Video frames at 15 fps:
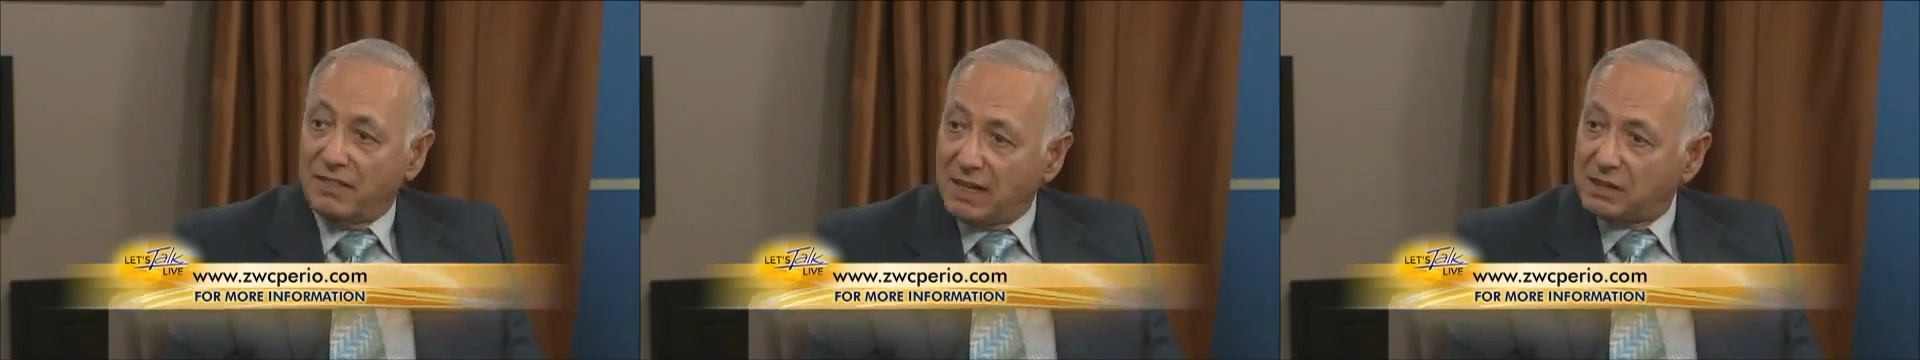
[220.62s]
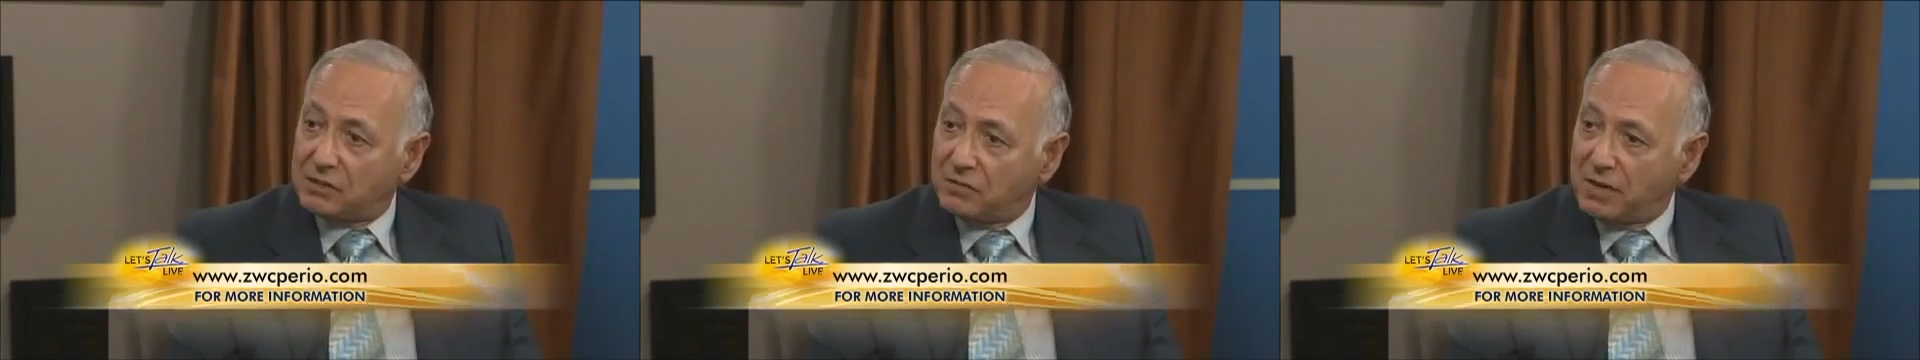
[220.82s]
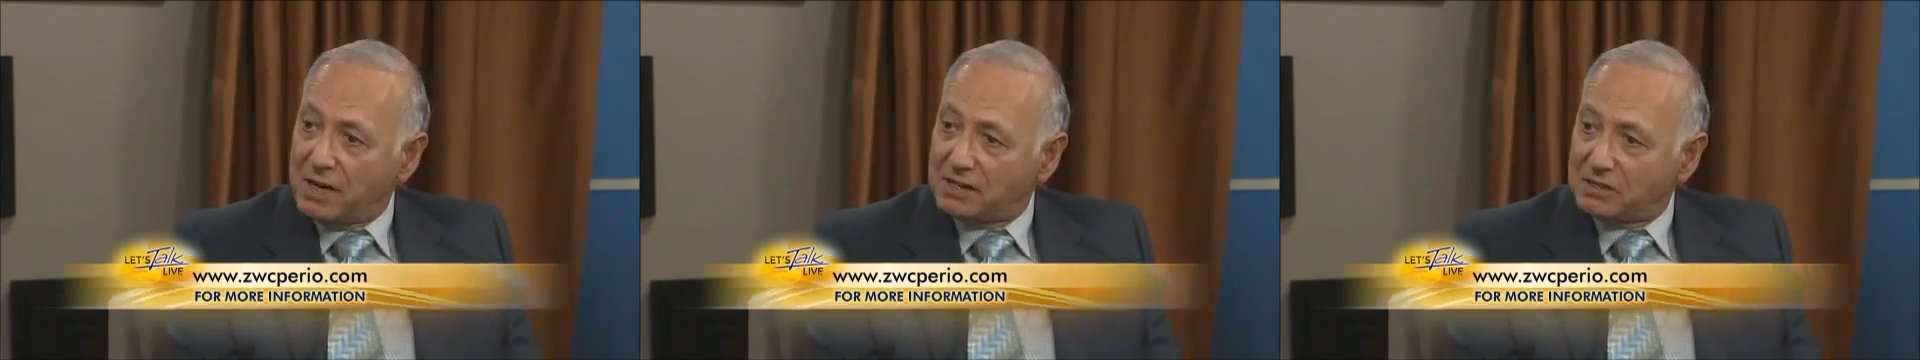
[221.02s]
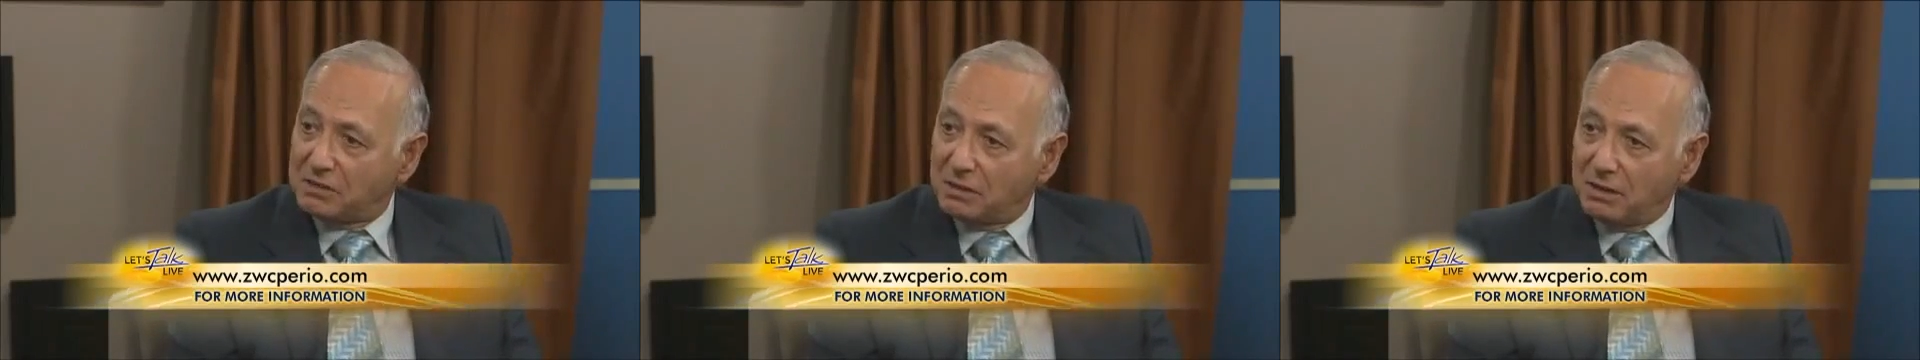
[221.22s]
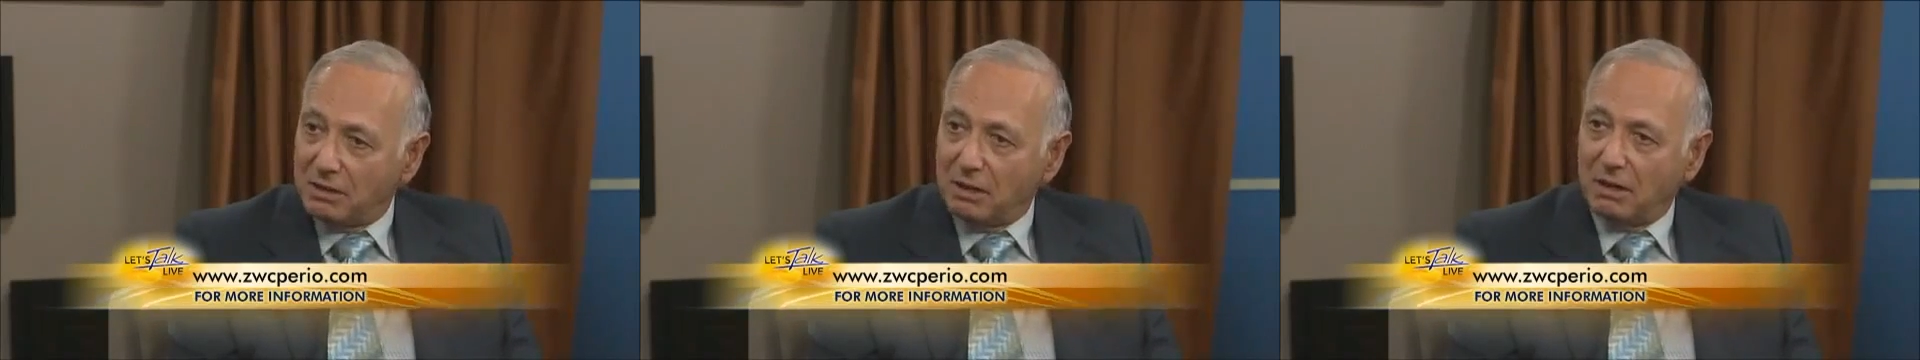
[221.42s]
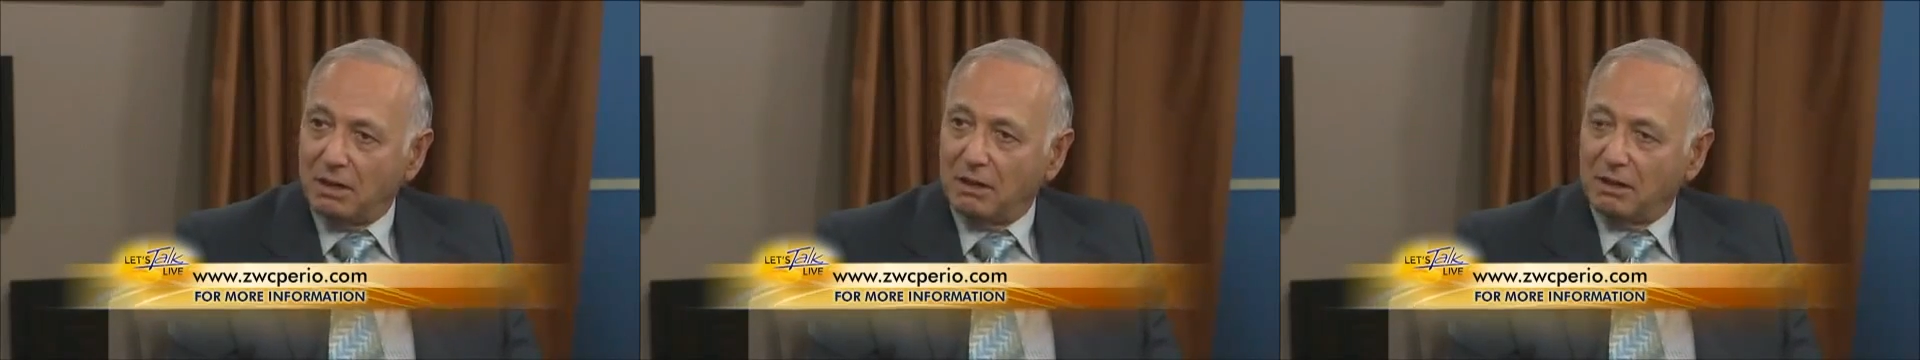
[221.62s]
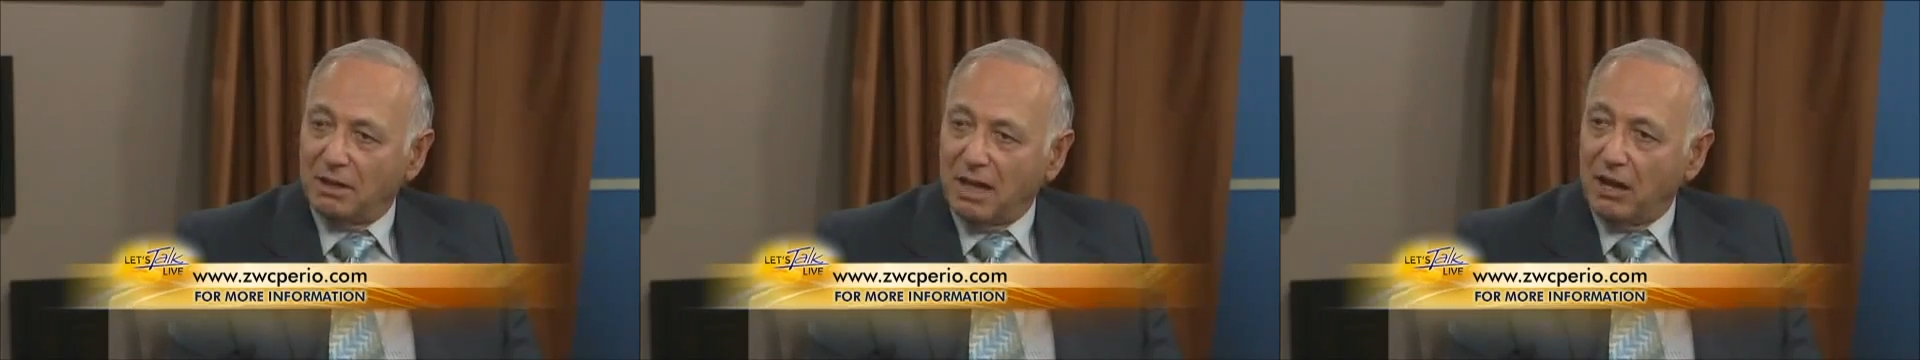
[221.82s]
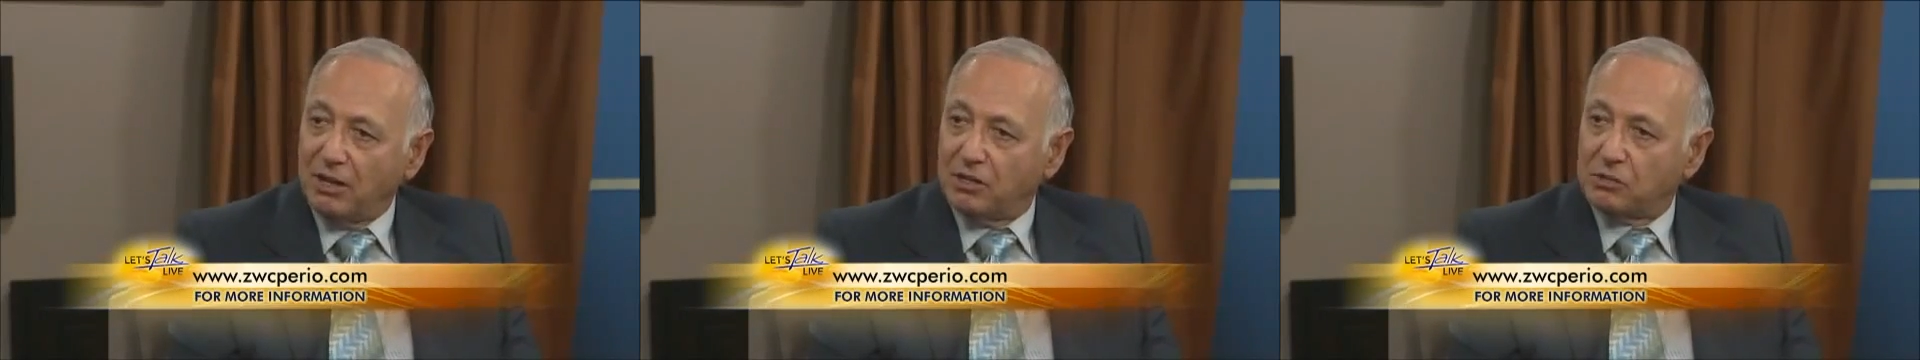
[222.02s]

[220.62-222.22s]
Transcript: And that's fast. Now